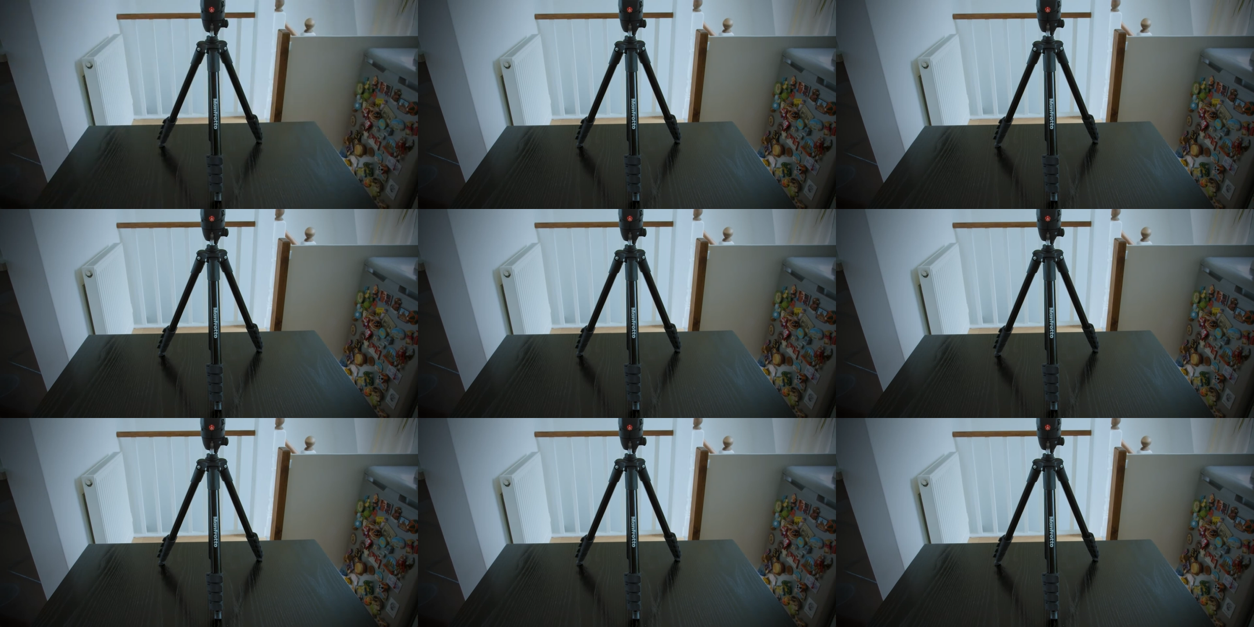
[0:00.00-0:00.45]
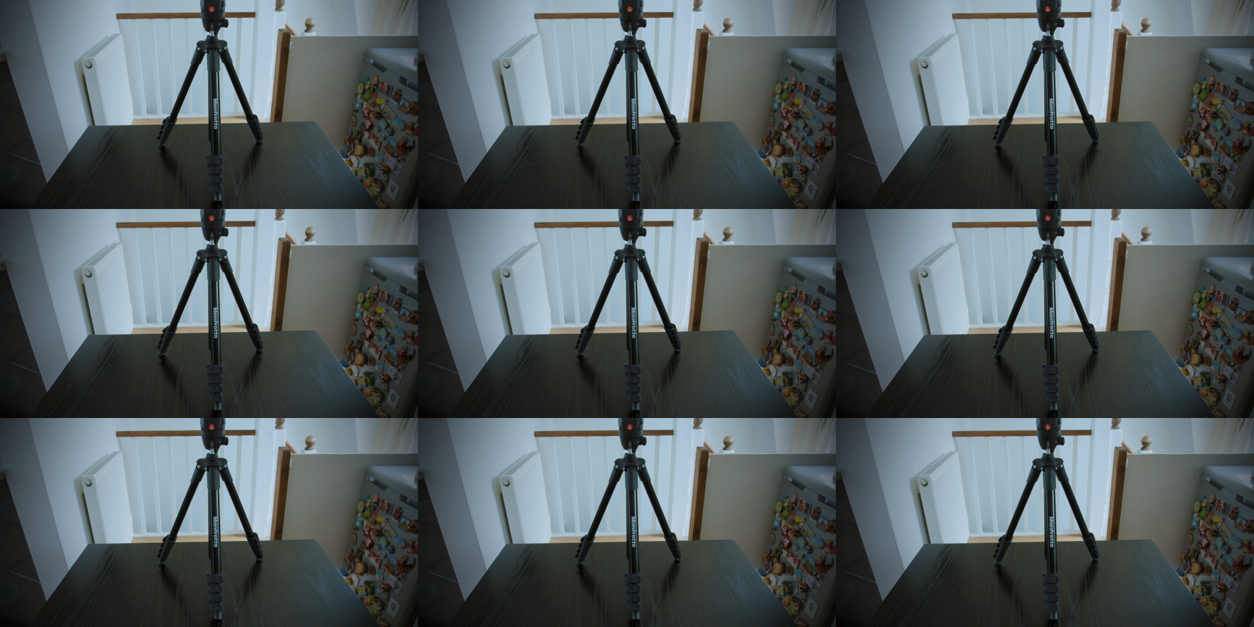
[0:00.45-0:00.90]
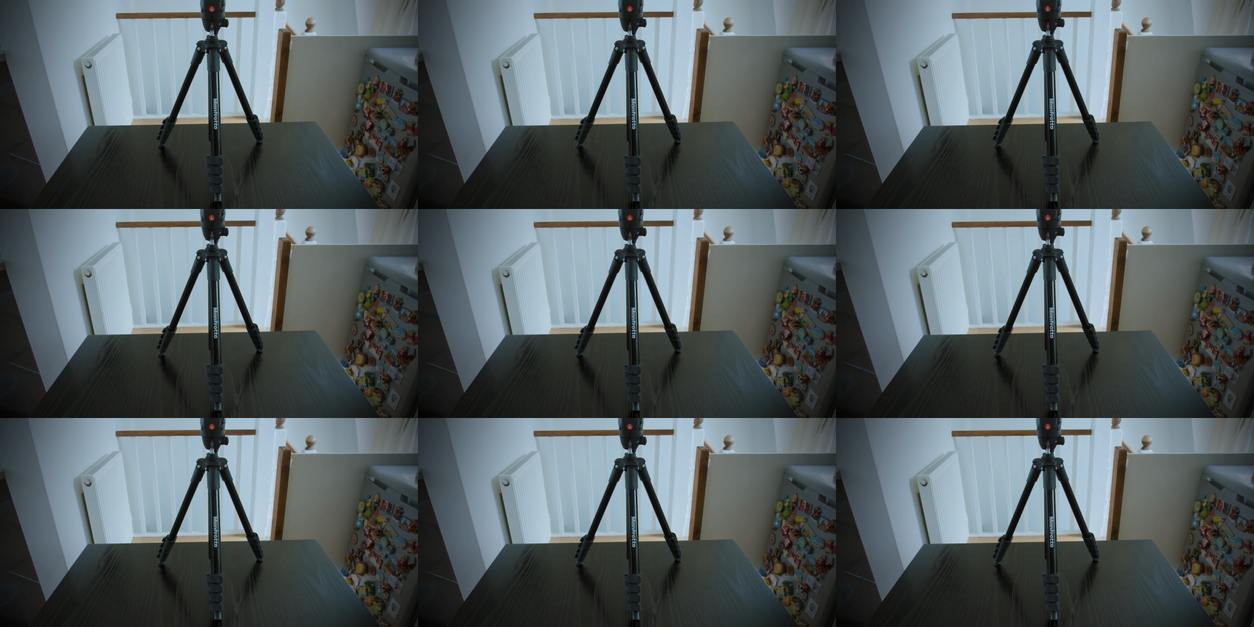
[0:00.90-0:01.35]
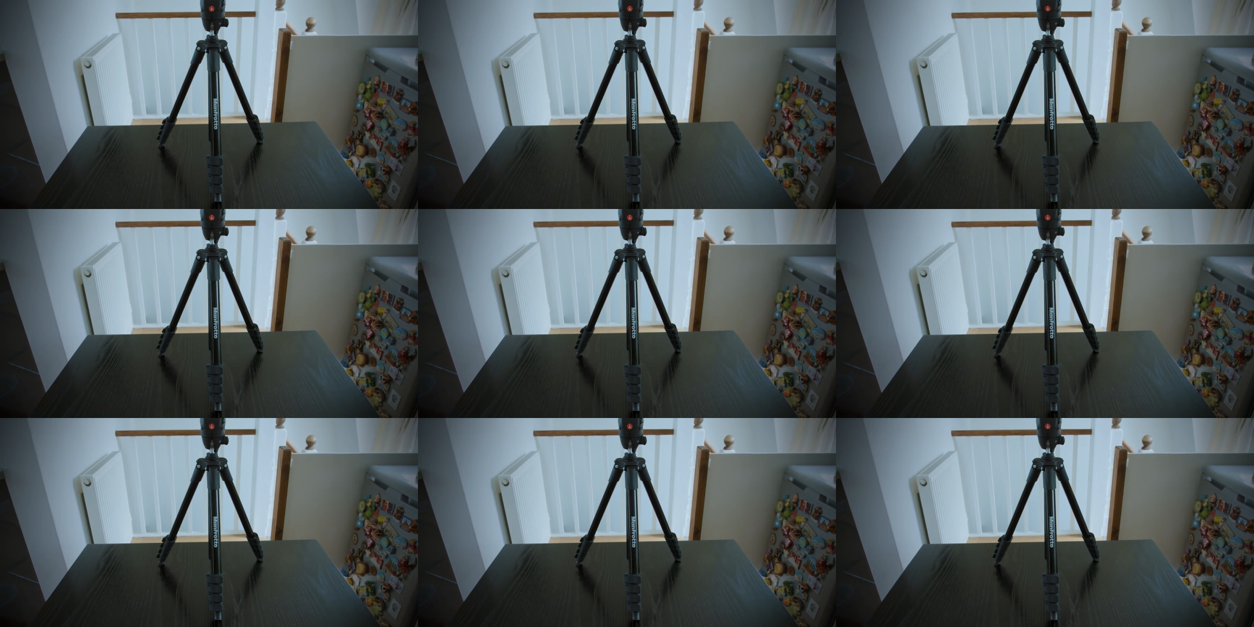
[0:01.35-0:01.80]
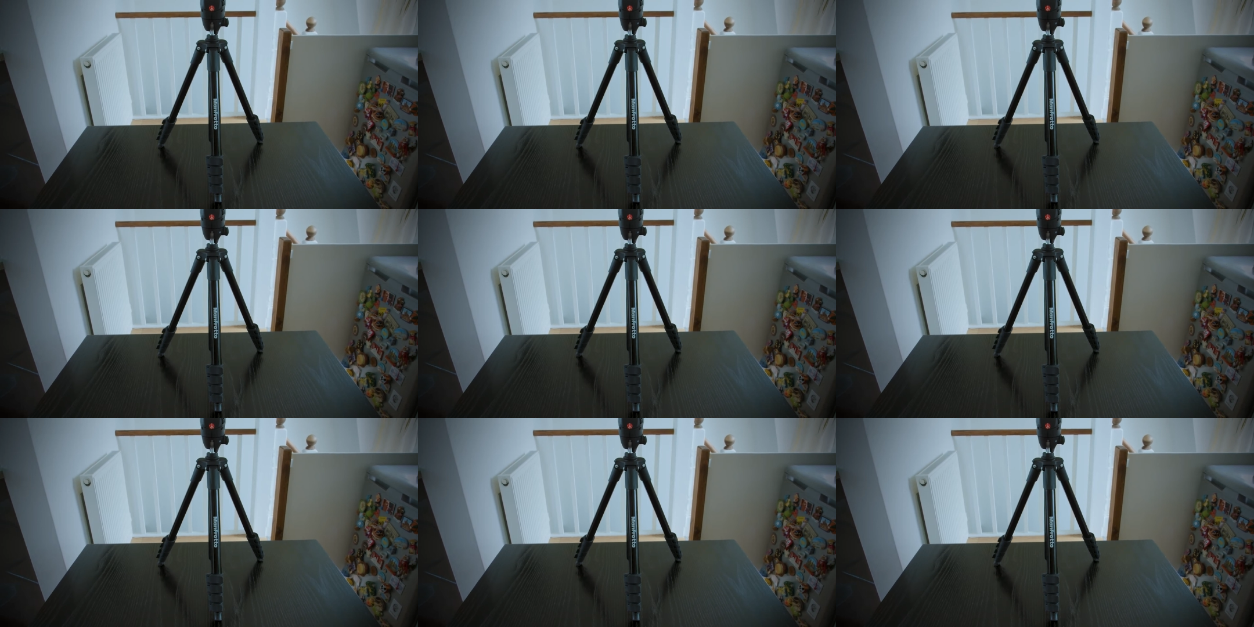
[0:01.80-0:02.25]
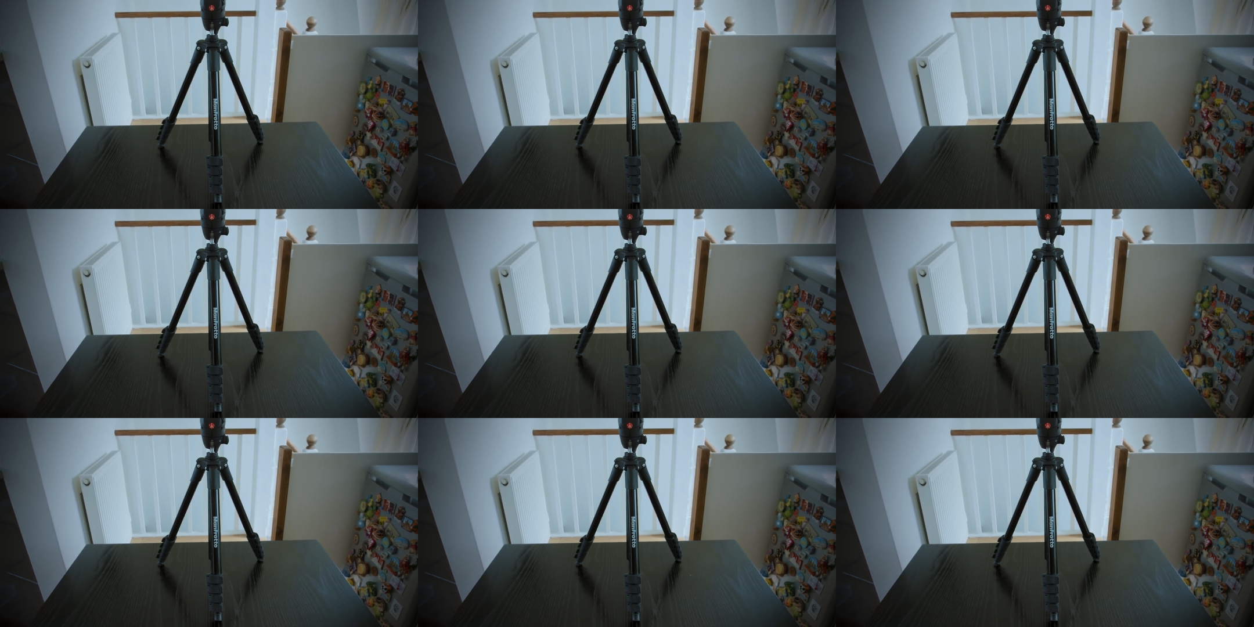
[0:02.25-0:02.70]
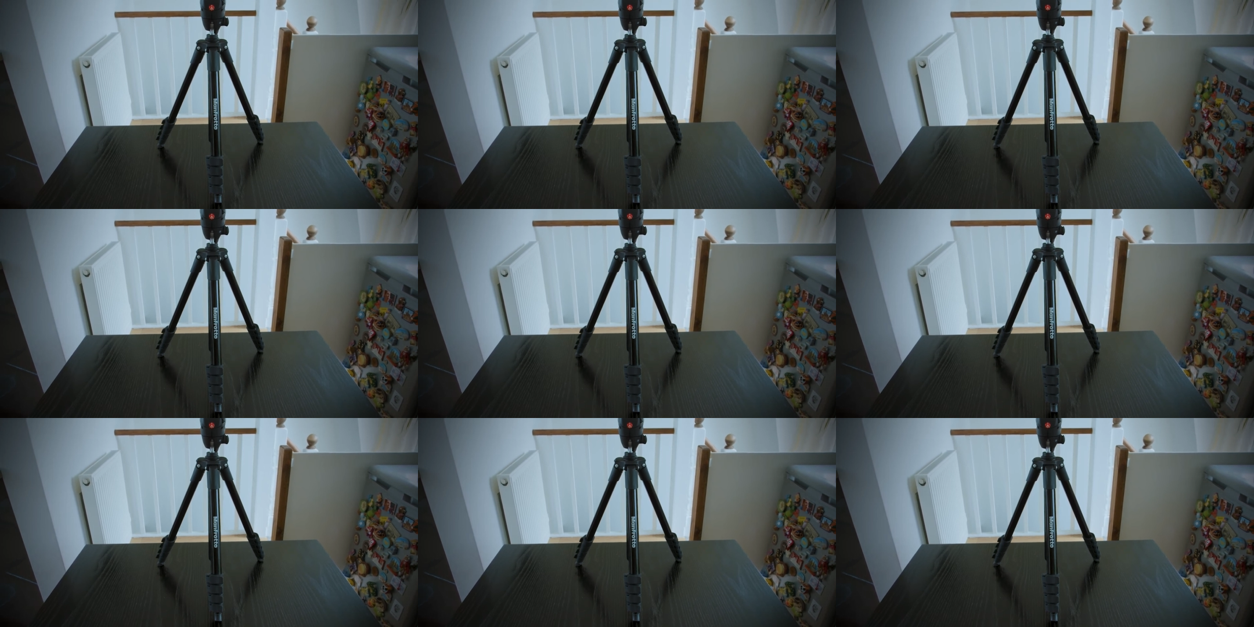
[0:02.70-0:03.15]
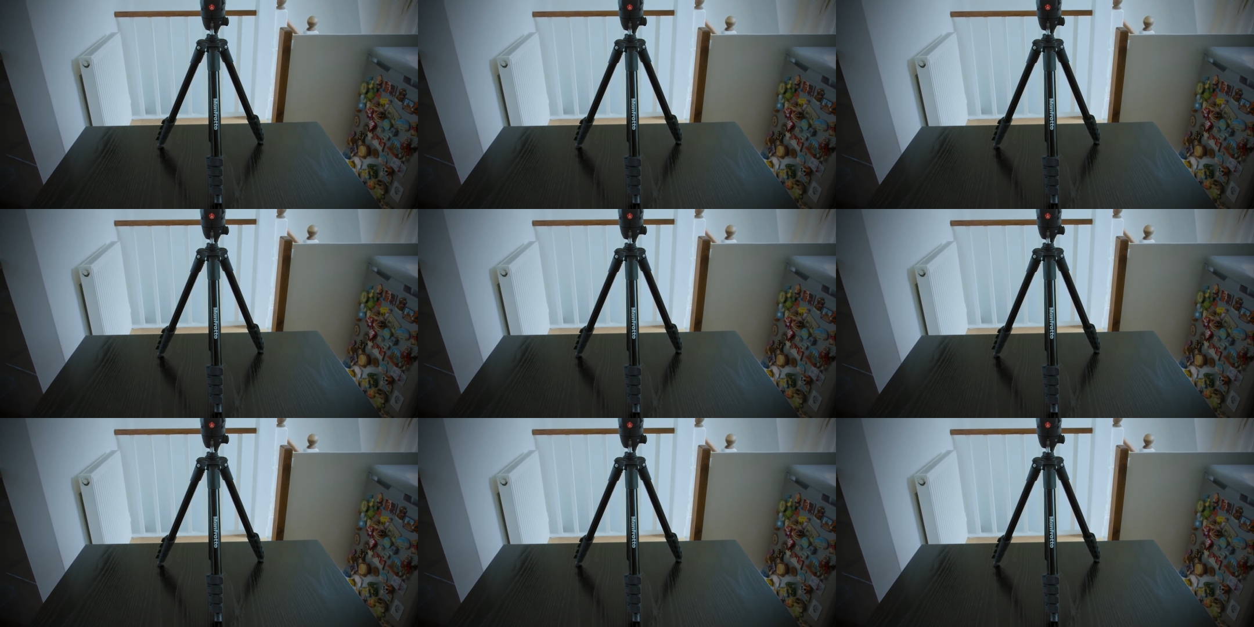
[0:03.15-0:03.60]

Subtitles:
[unreadable: no face in view]